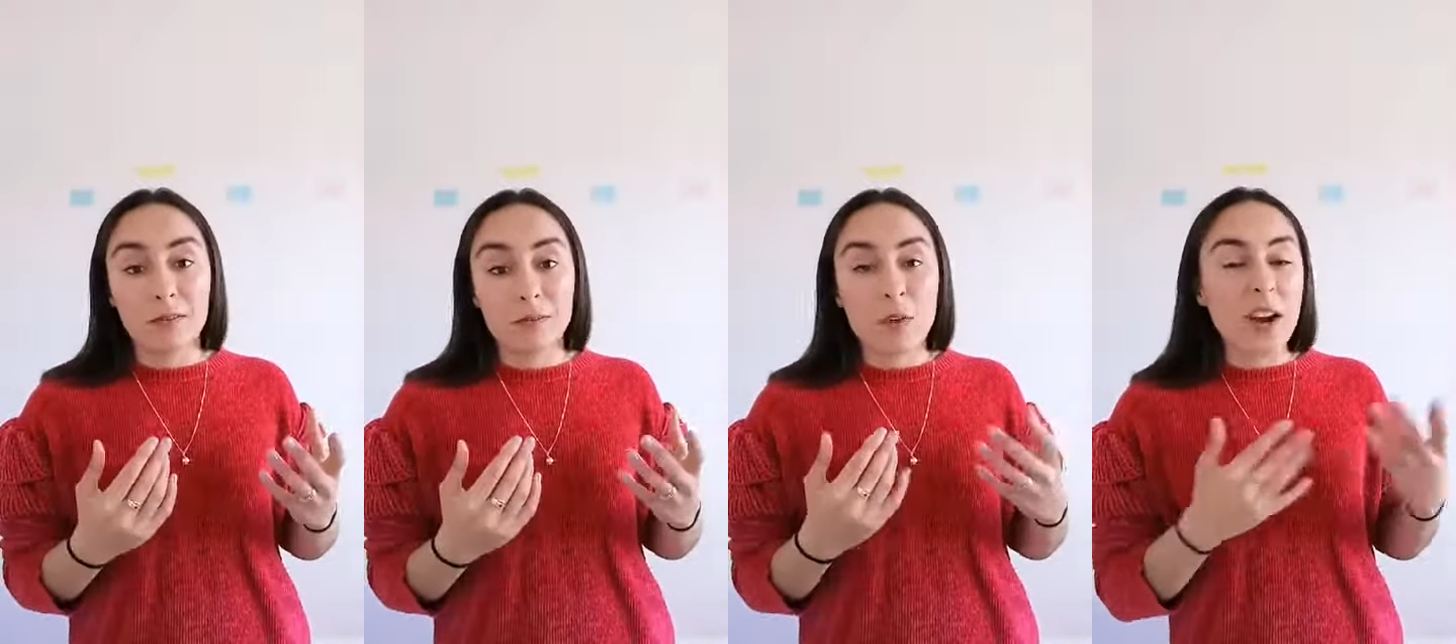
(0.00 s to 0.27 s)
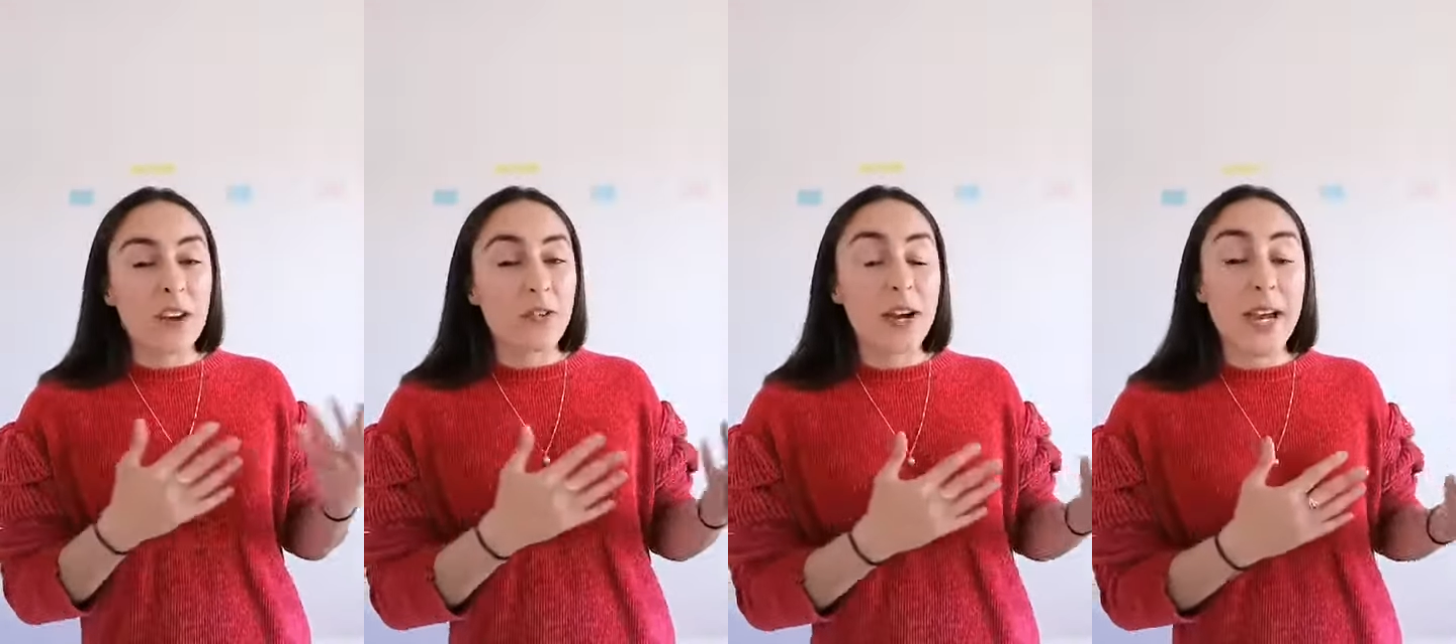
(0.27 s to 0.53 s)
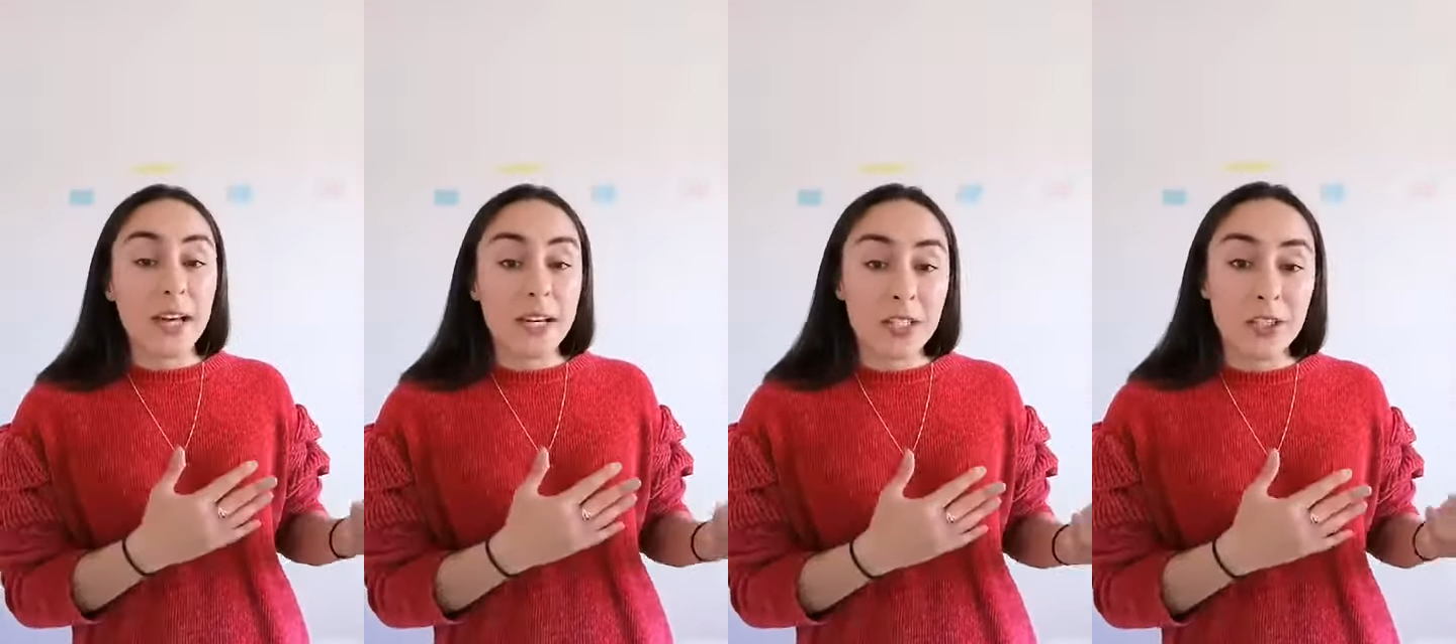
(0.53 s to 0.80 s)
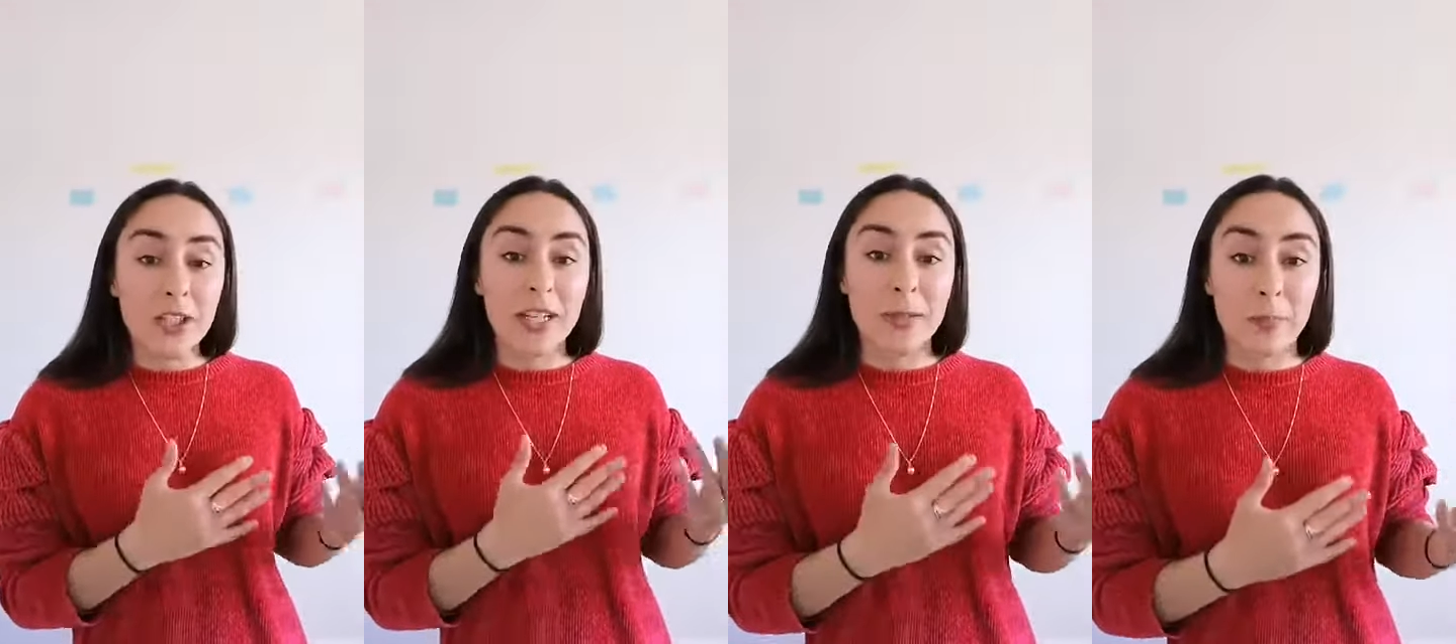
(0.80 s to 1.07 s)

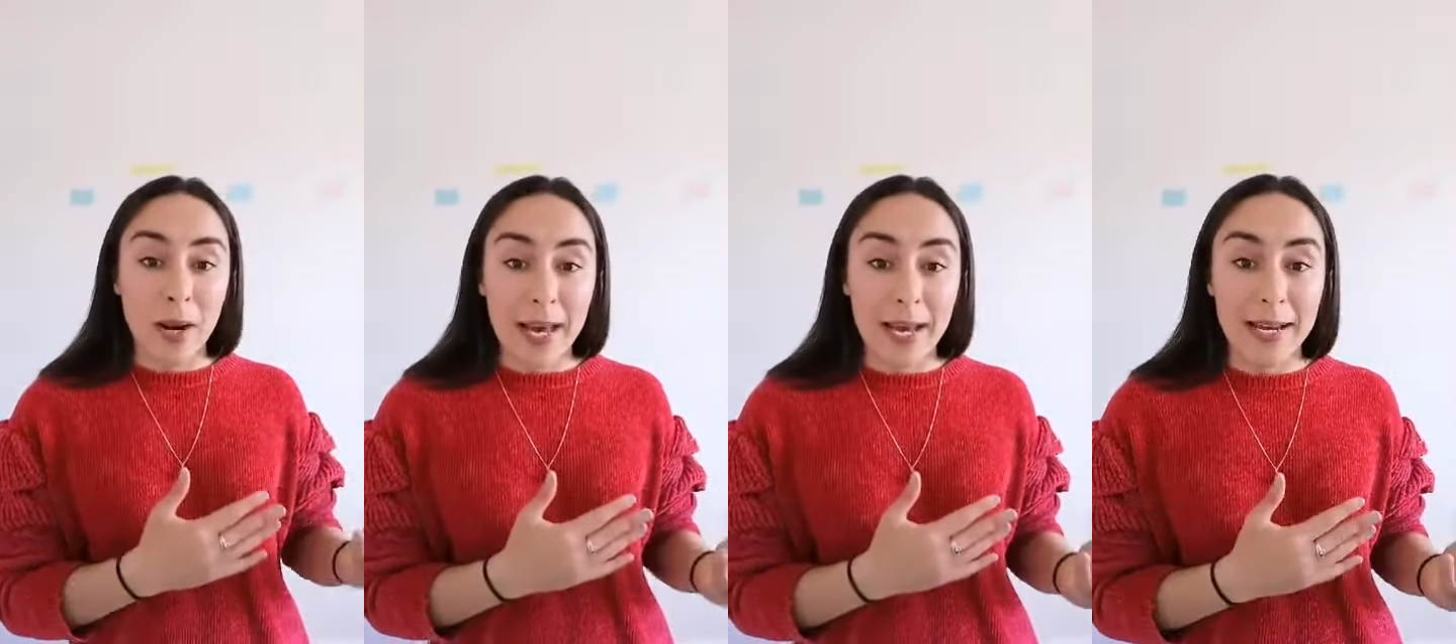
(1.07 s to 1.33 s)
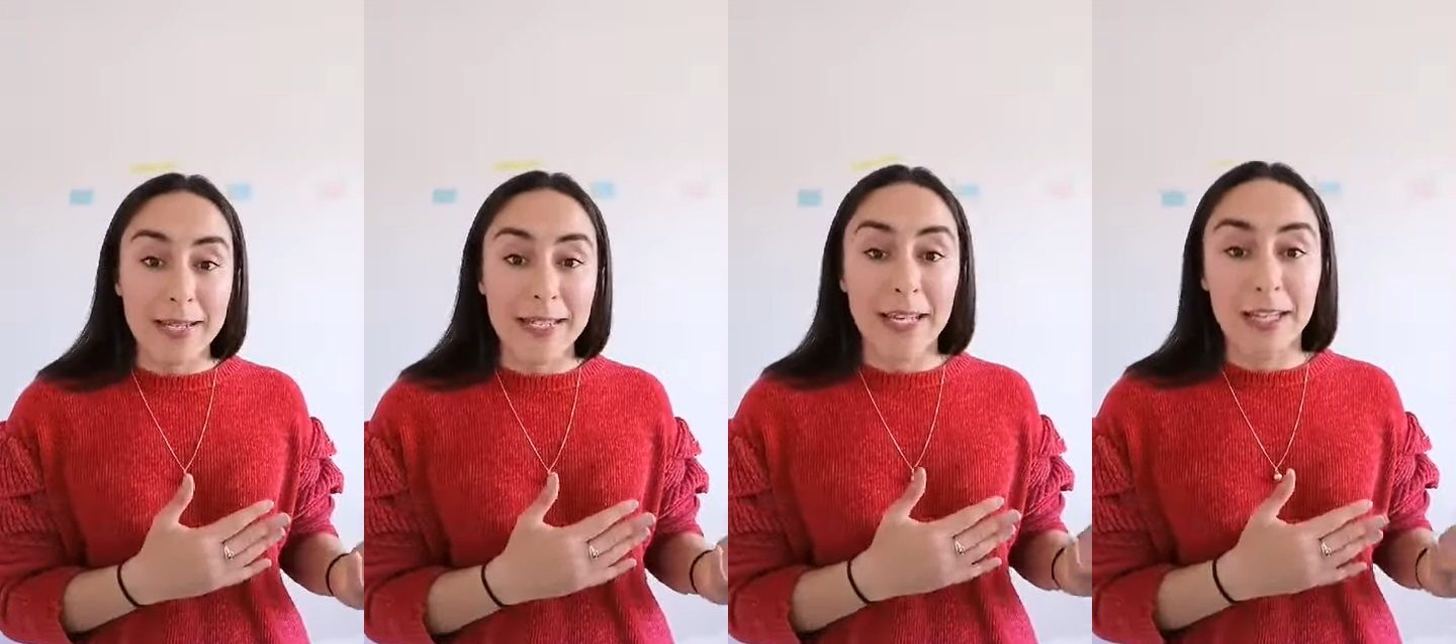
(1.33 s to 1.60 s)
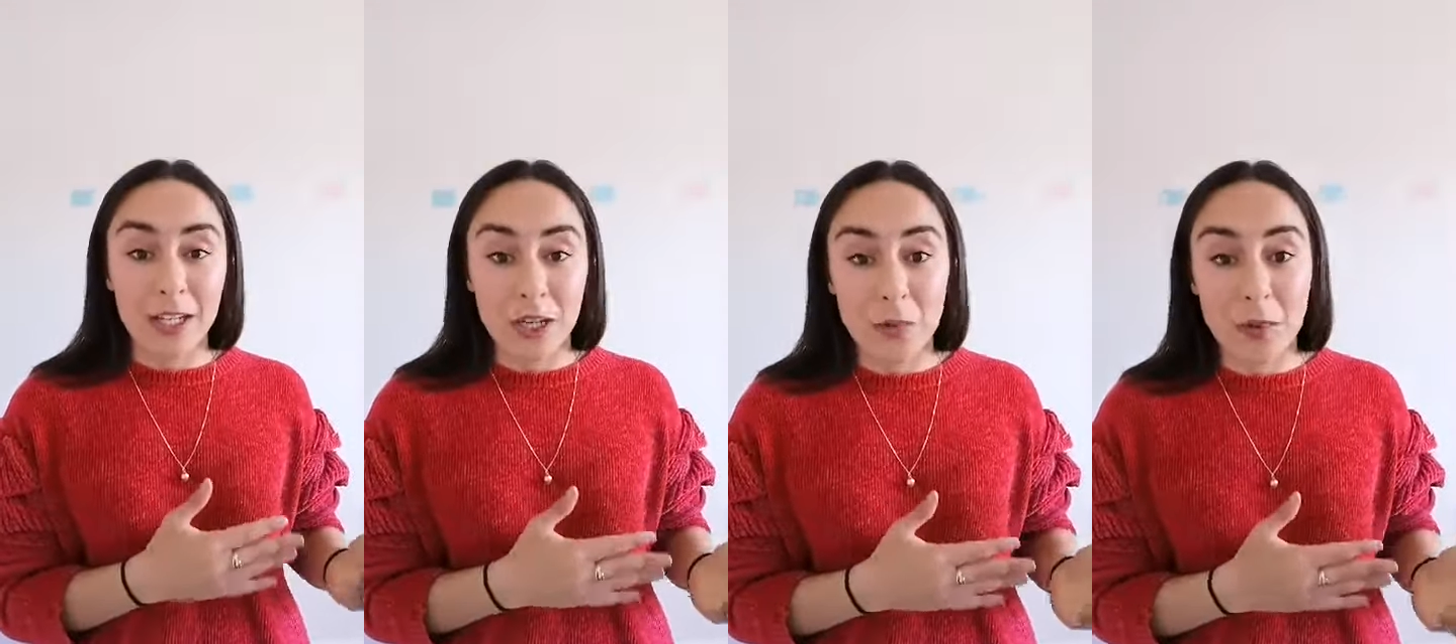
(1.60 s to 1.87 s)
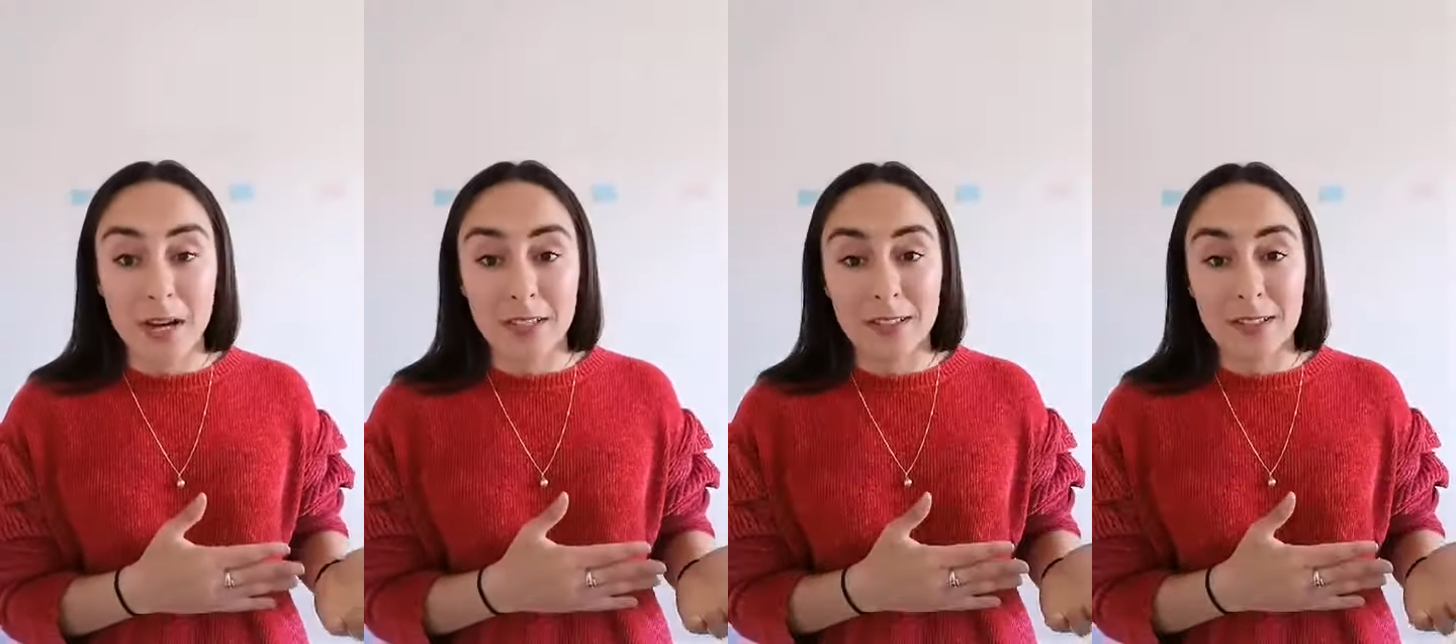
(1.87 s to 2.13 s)
recreationally played in the
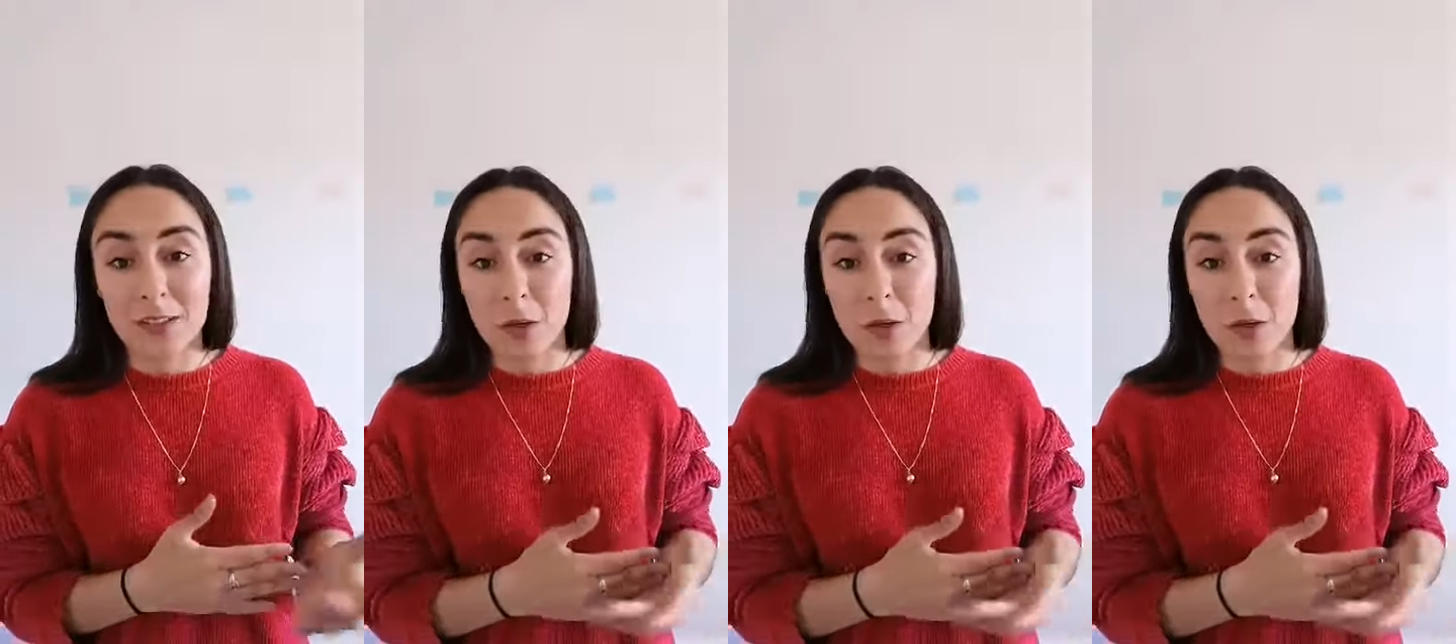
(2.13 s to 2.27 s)
U S.